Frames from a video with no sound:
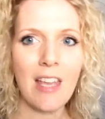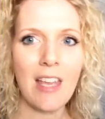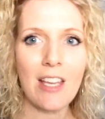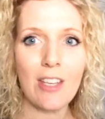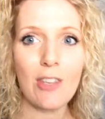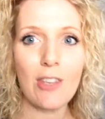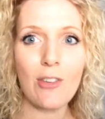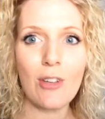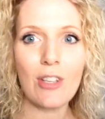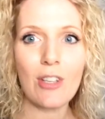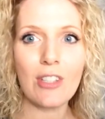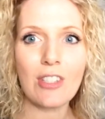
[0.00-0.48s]

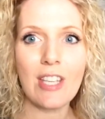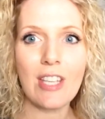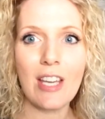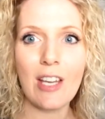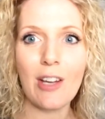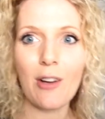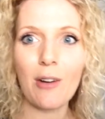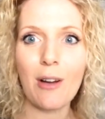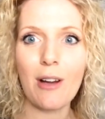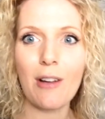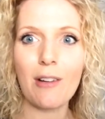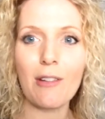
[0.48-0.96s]
You could take
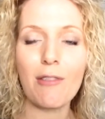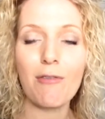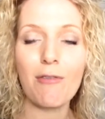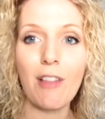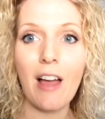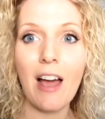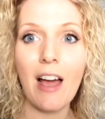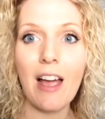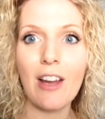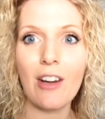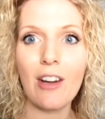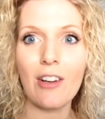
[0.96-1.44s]
around
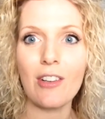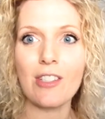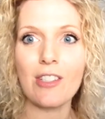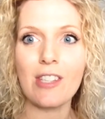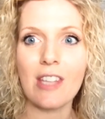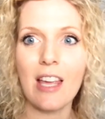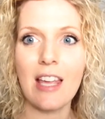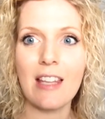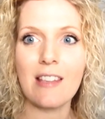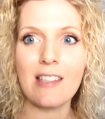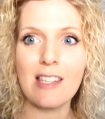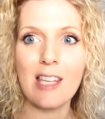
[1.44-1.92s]
flyers
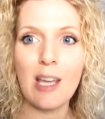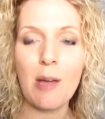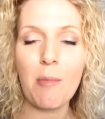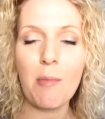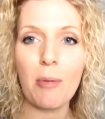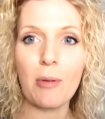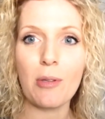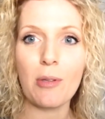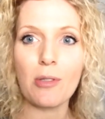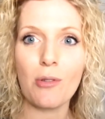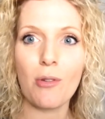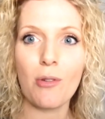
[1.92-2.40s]
and
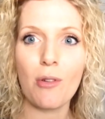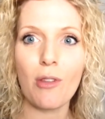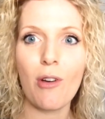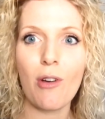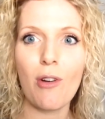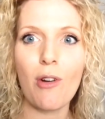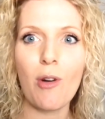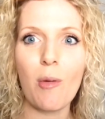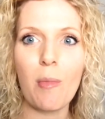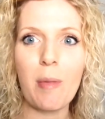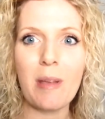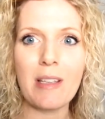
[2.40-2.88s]
samples to a
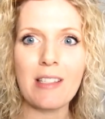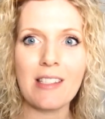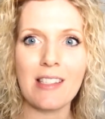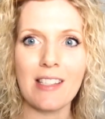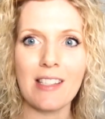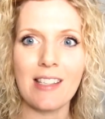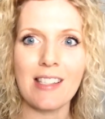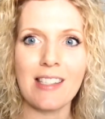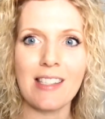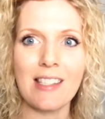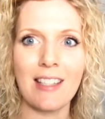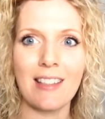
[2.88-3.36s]
local
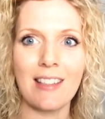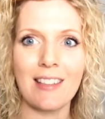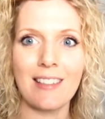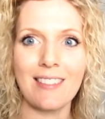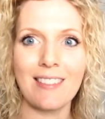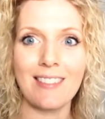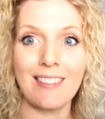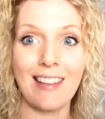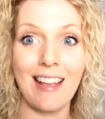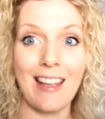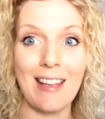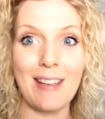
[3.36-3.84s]
business
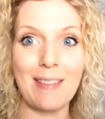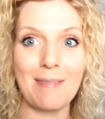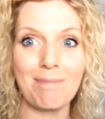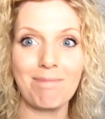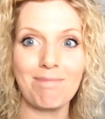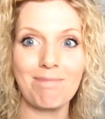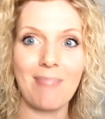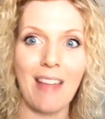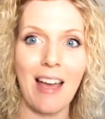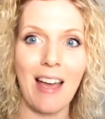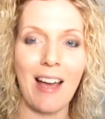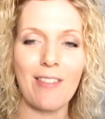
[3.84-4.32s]
and
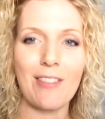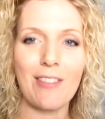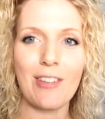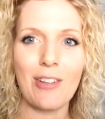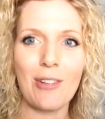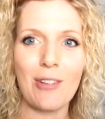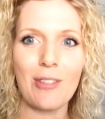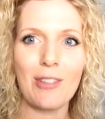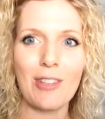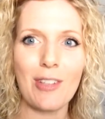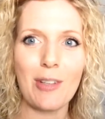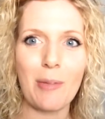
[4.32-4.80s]
have your
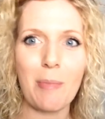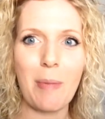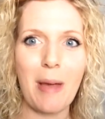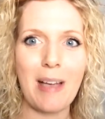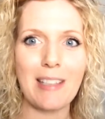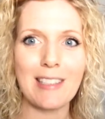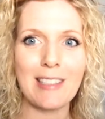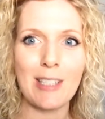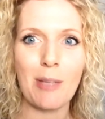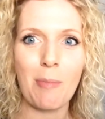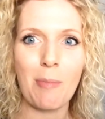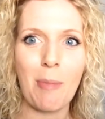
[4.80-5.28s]
own little
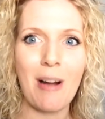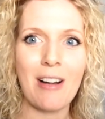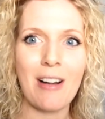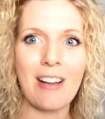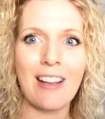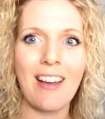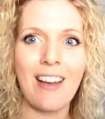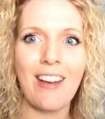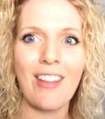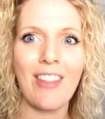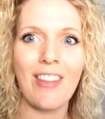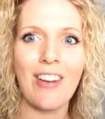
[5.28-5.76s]
basket
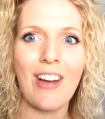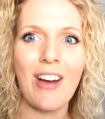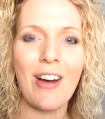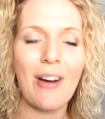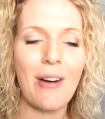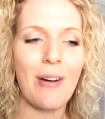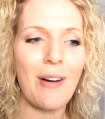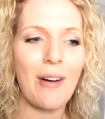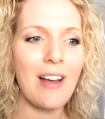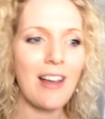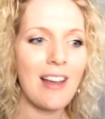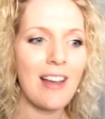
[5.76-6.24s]
party on the
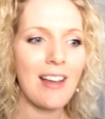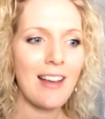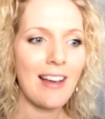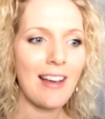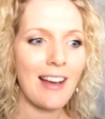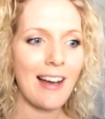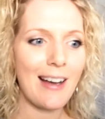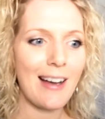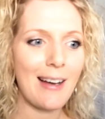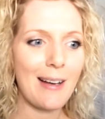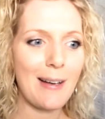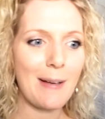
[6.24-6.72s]
go.
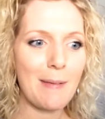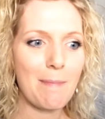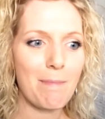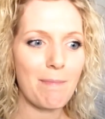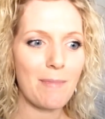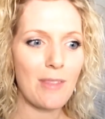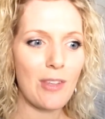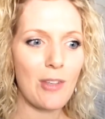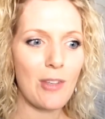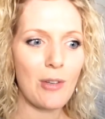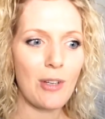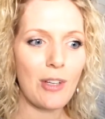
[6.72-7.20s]

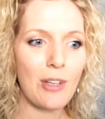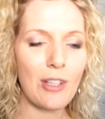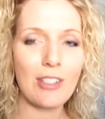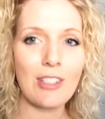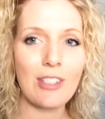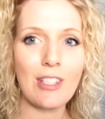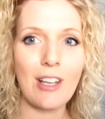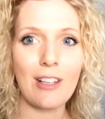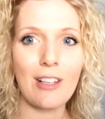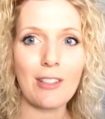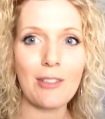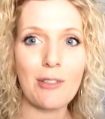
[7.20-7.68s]
You could
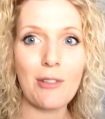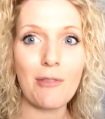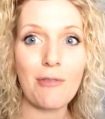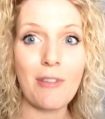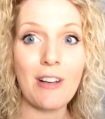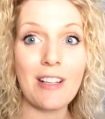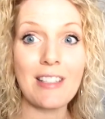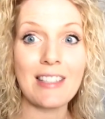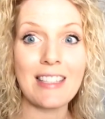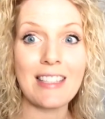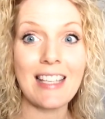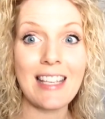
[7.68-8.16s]
talk to a
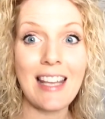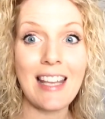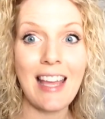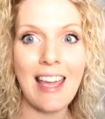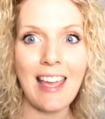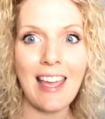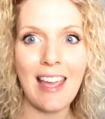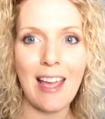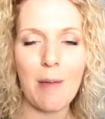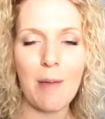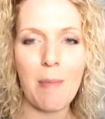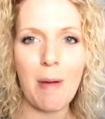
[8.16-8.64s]
friend
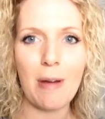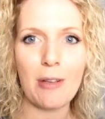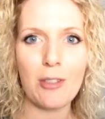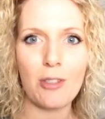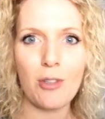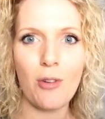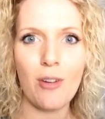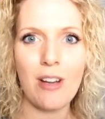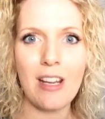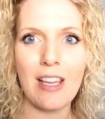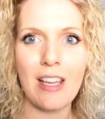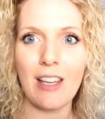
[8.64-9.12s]
today about
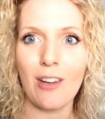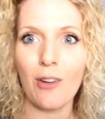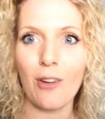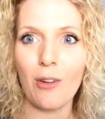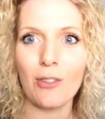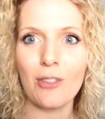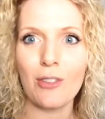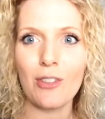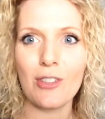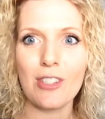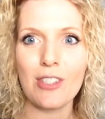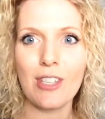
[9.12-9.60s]
joining and
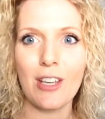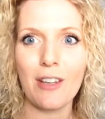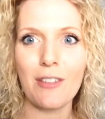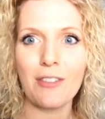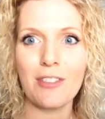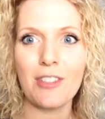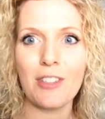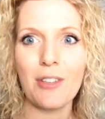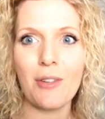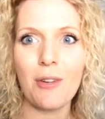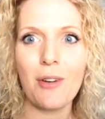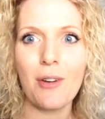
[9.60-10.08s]
hold yourself
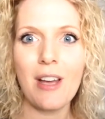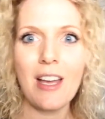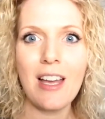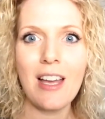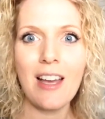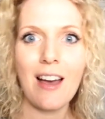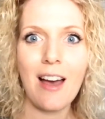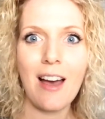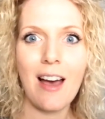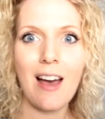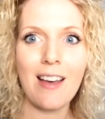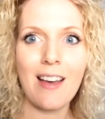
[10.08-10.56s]
to
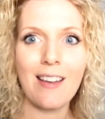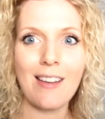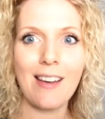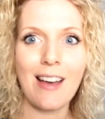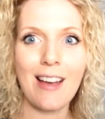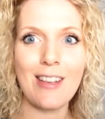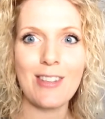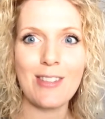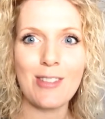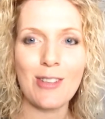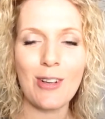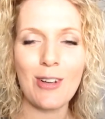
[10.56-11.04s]

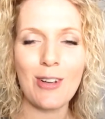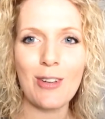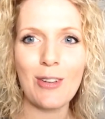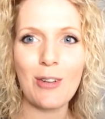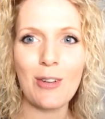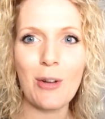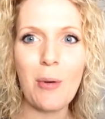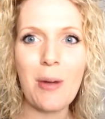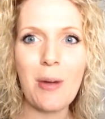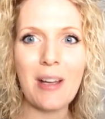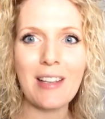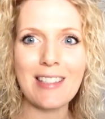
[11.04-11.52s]
a certain
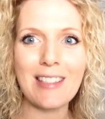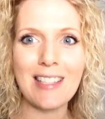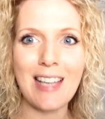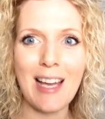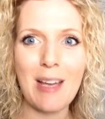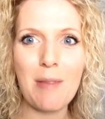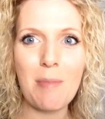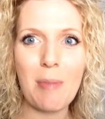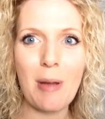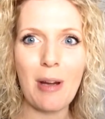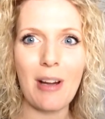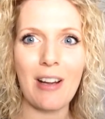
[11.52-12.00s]
quick
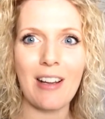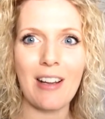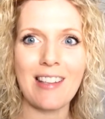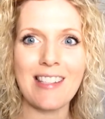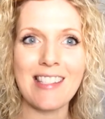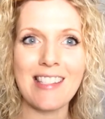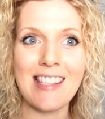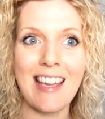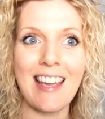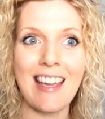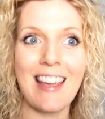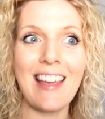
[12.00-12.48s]
time period and
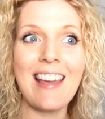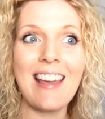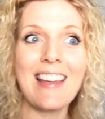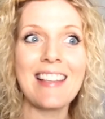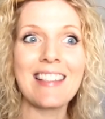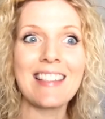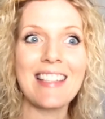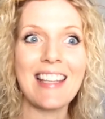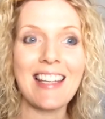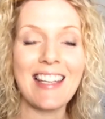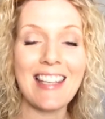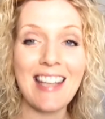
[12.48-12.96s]
say,
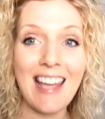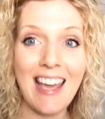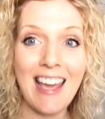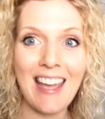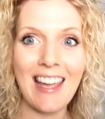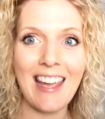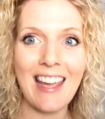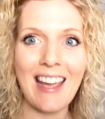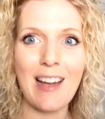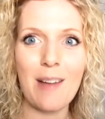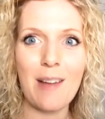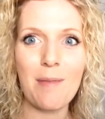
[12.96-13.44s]

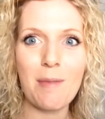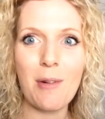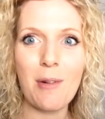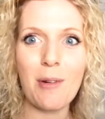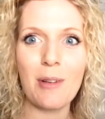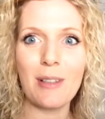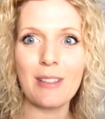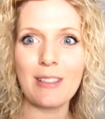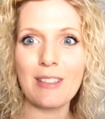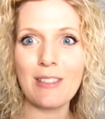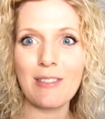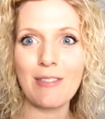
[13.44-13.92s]
today I'm
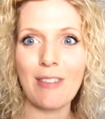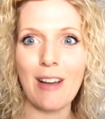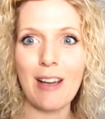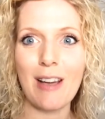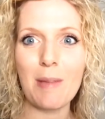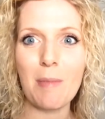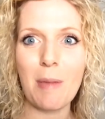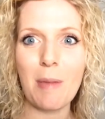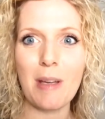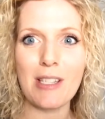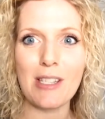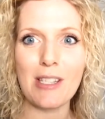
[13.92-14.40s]
going to
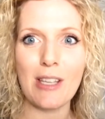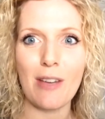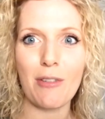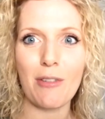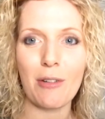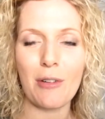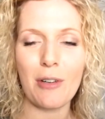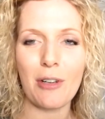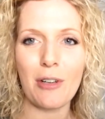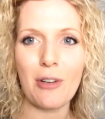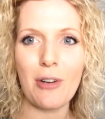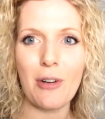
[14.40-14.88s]
find myself a
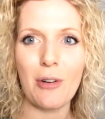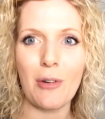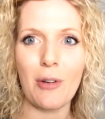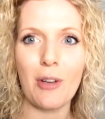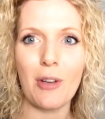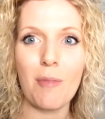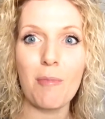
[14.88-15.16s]
recruit.